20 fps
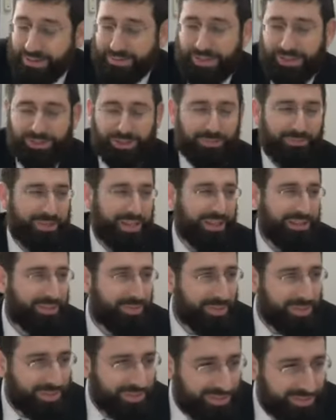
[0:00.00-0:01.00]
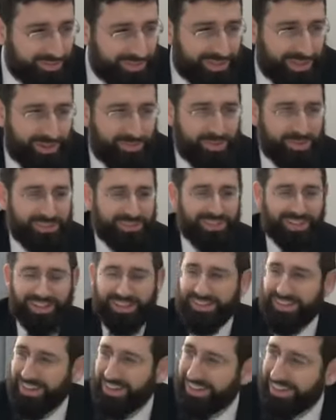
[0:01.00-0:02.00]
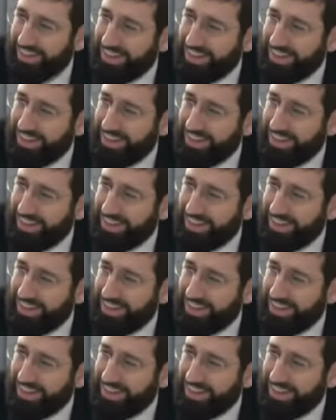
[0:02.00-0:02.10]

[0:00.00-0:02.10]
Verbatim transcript: Maybe he jumped out the window different time also. I don't know.